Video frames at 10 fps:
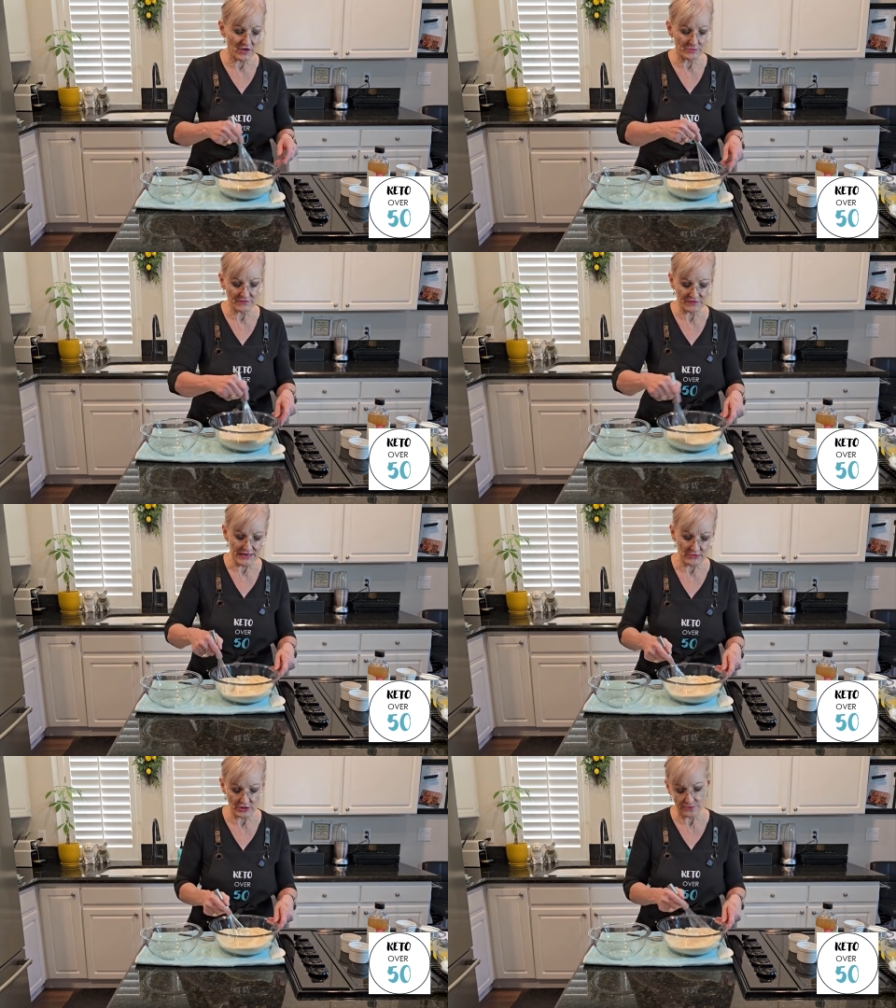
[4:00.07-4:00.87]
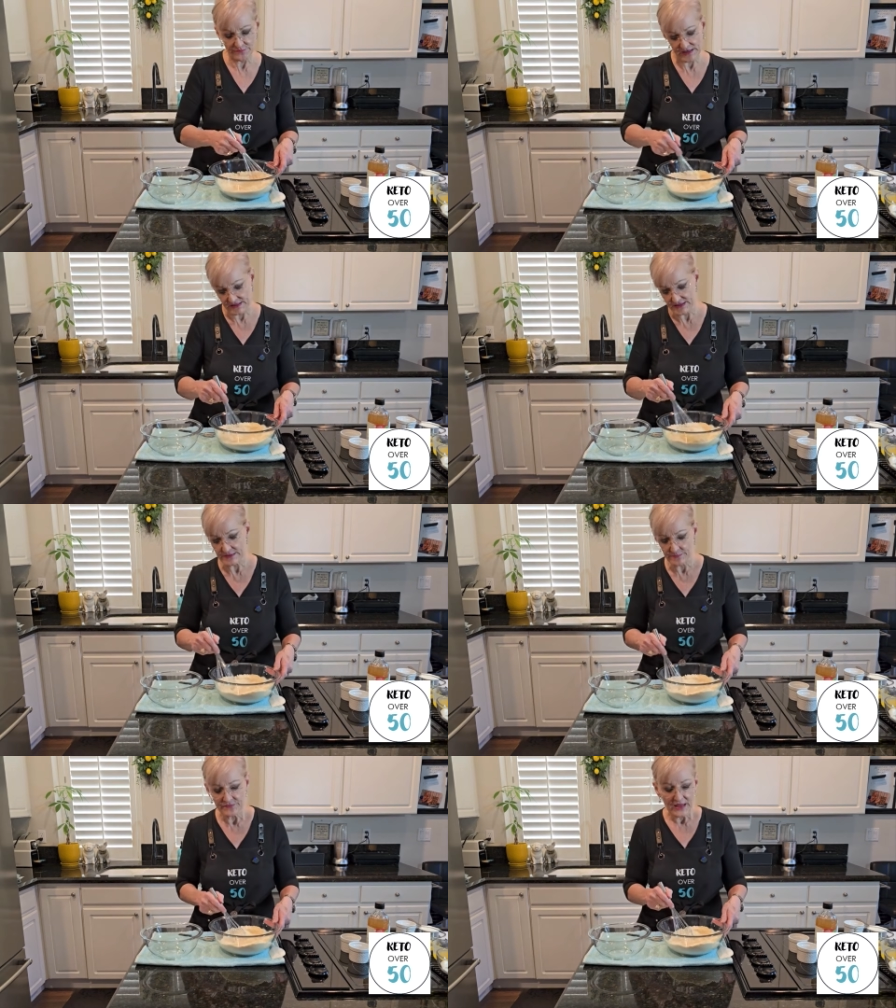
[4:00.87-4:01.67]
of almond flour?
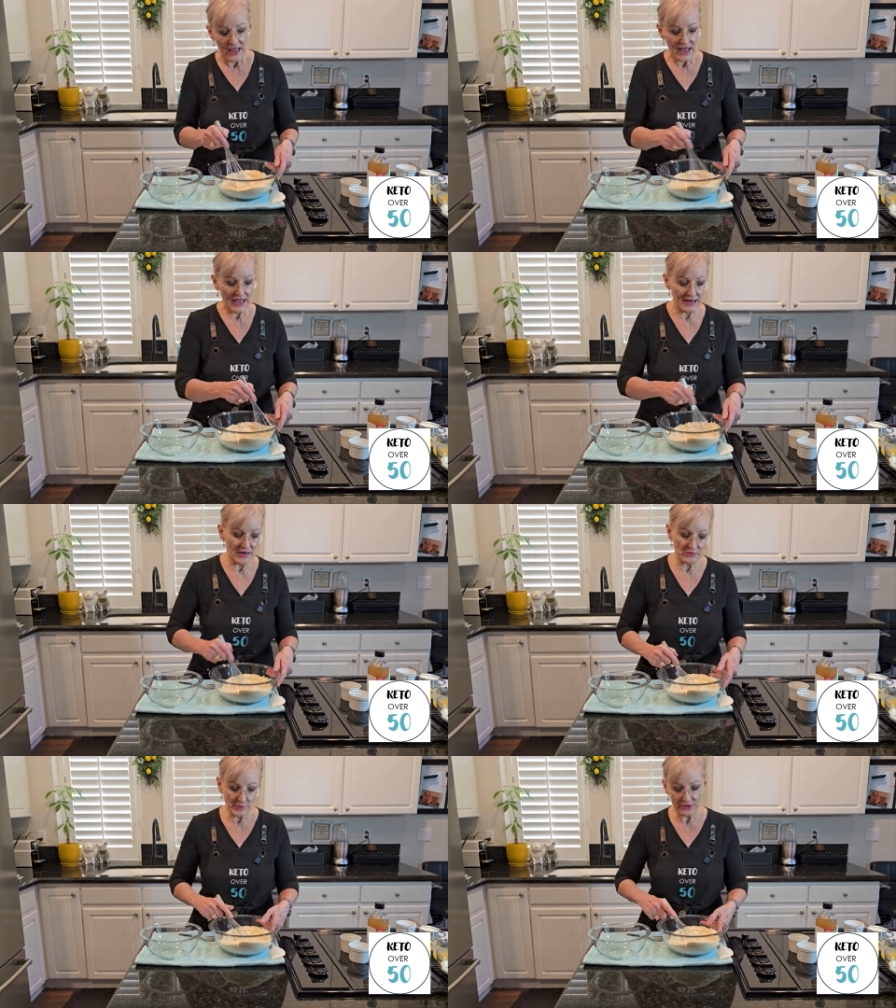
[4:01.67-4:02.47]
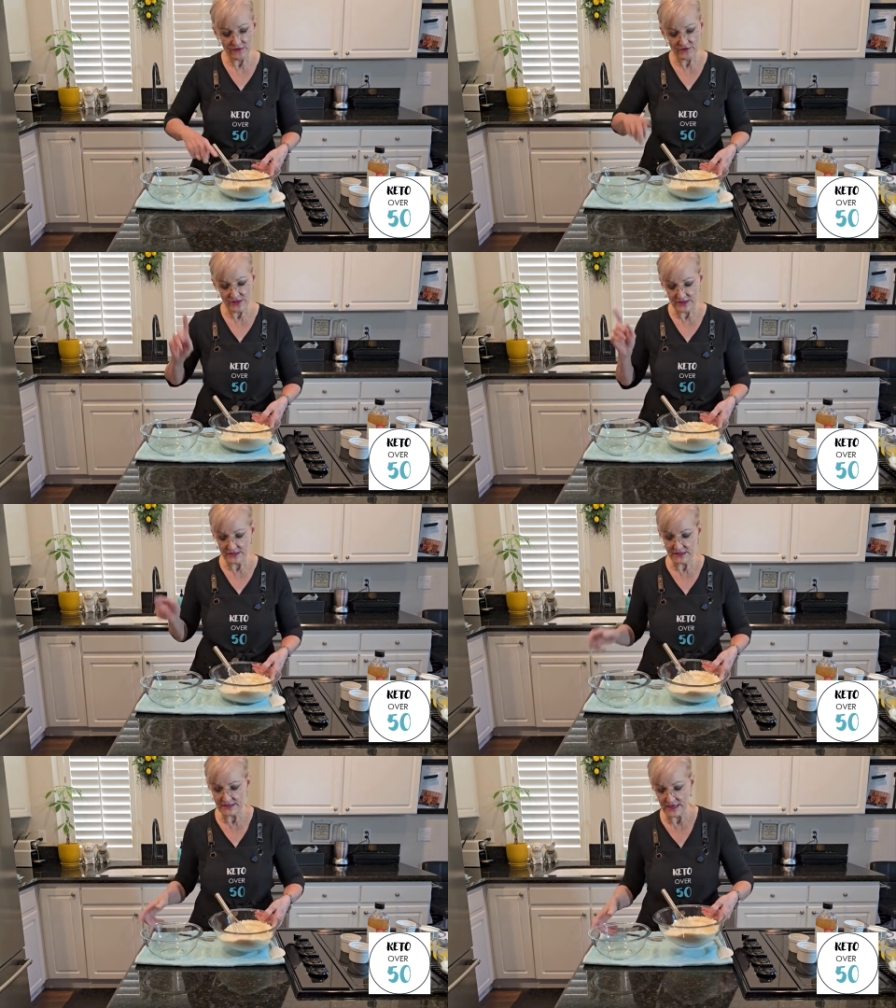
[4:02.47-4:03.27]
Yes. And I will put everything
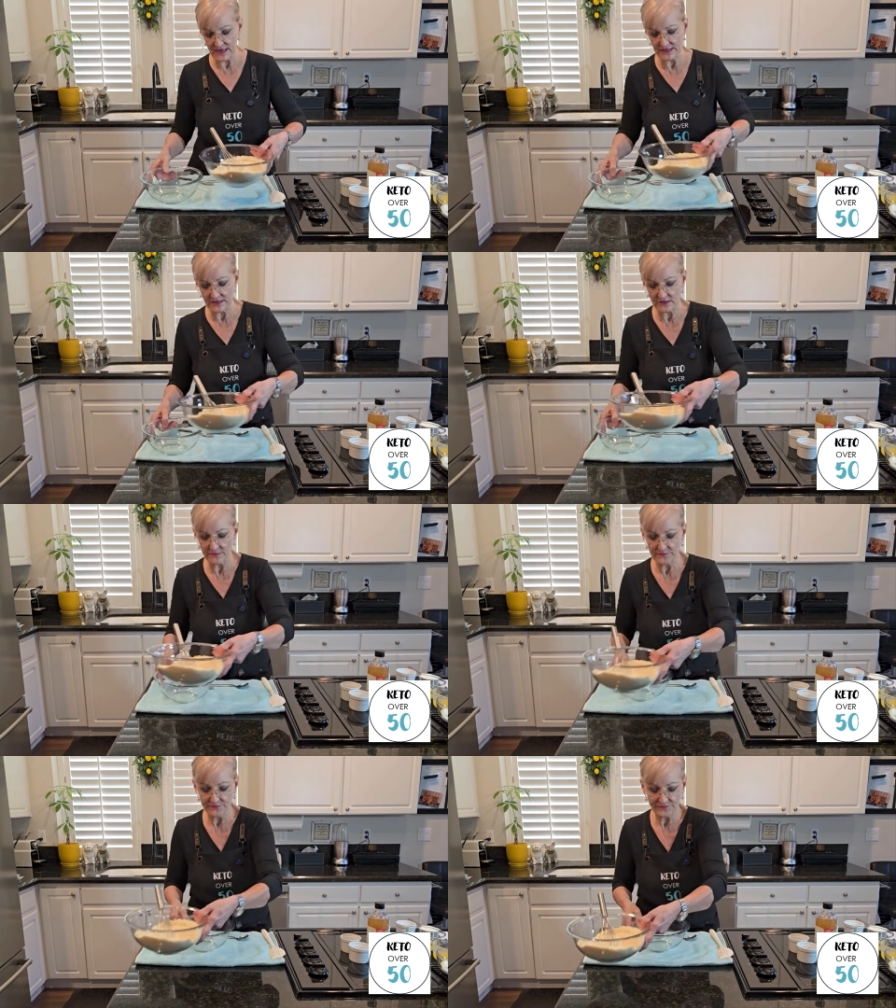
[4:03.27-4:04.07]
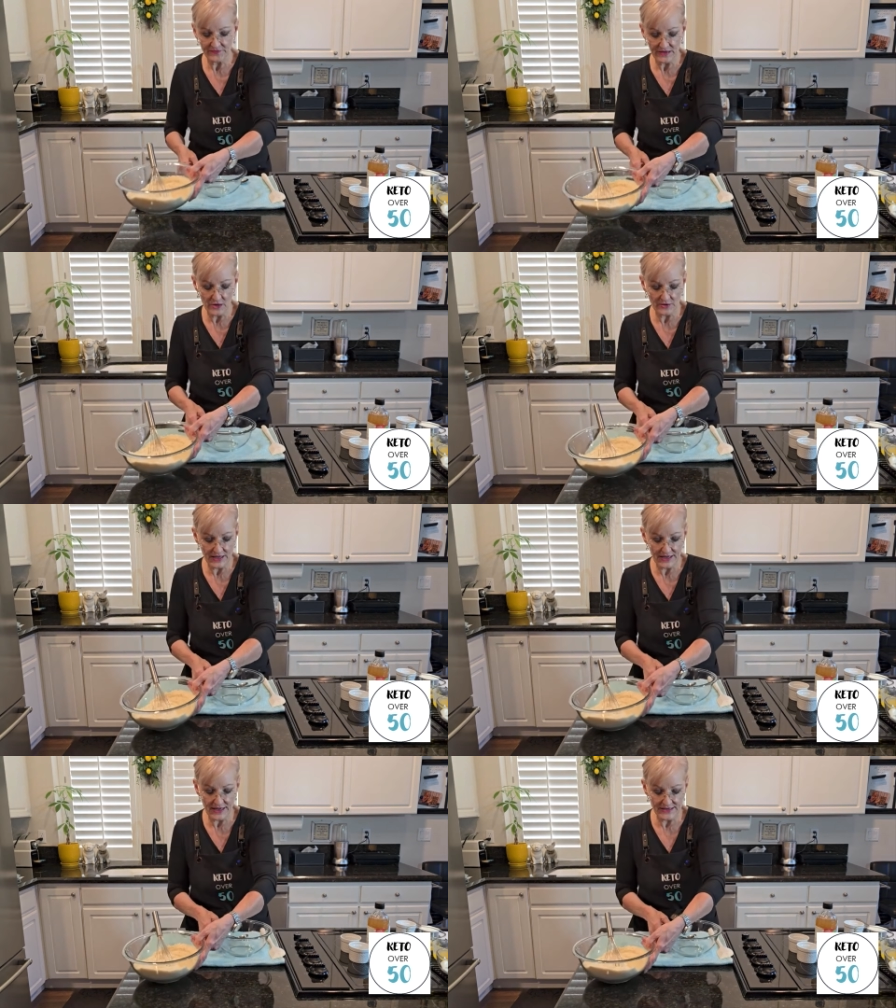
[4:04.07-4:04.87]
on the side here.
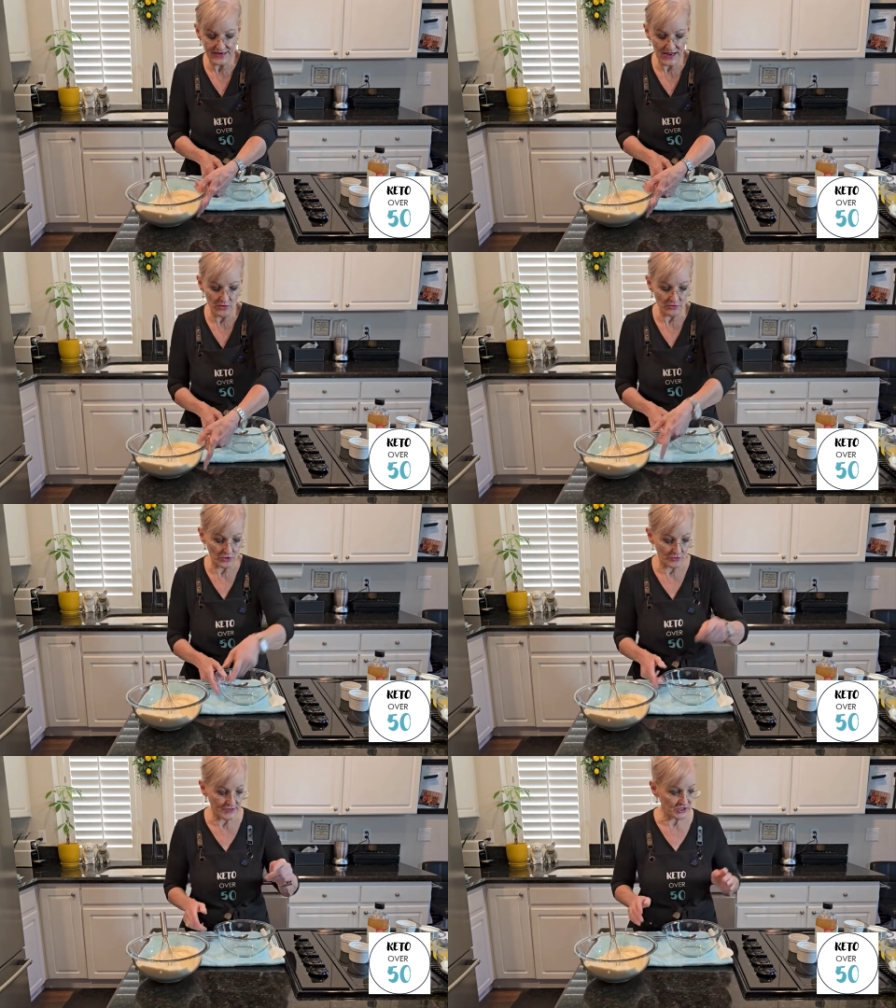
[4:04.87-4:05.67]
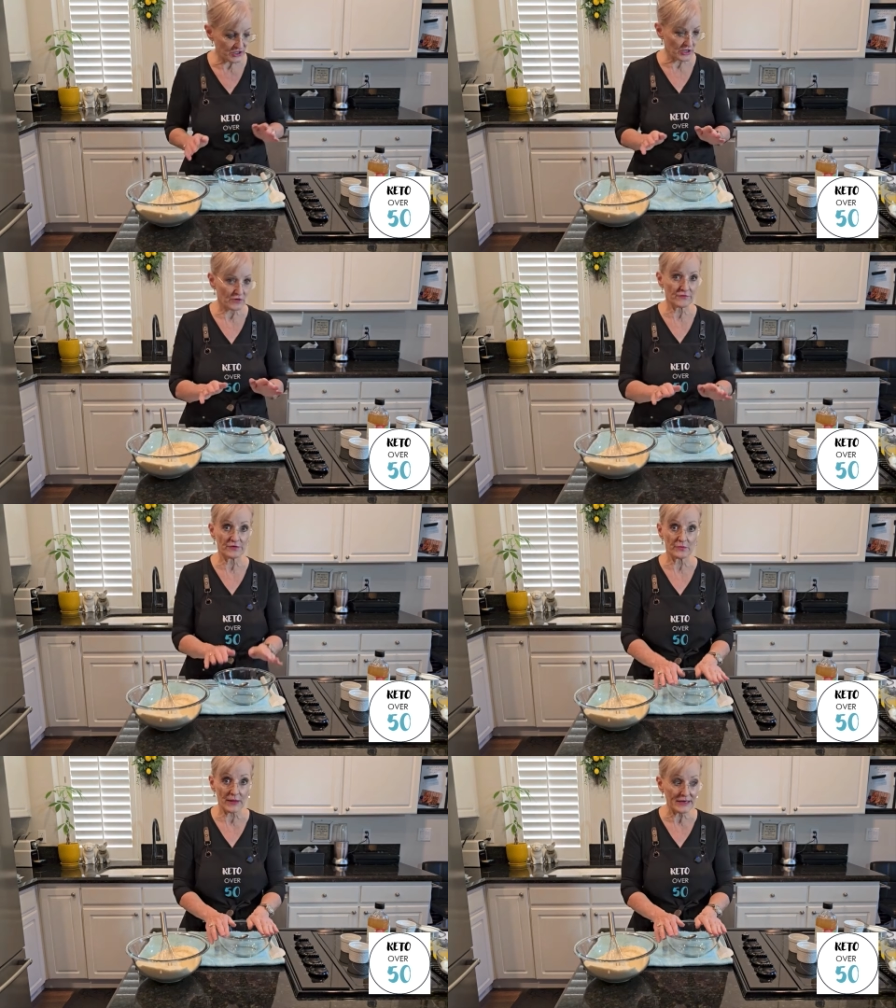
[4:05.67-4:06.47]
Okay. And now we're going to go for
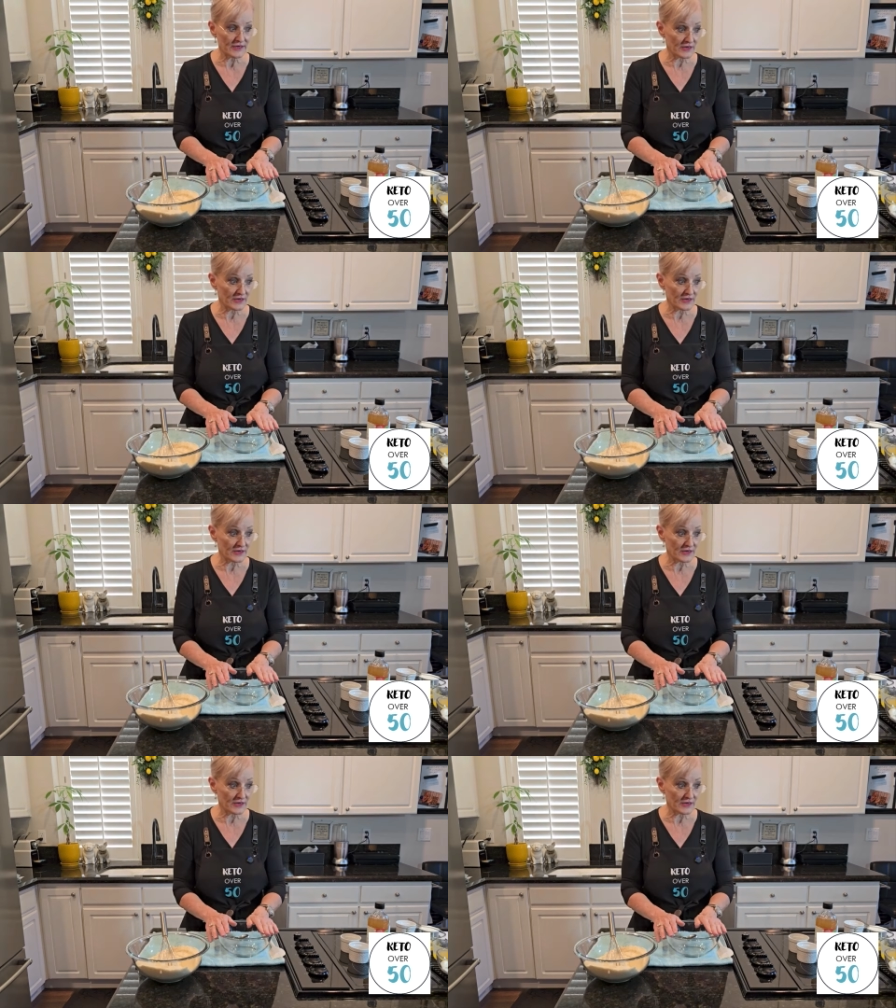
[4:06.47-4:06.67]
the wet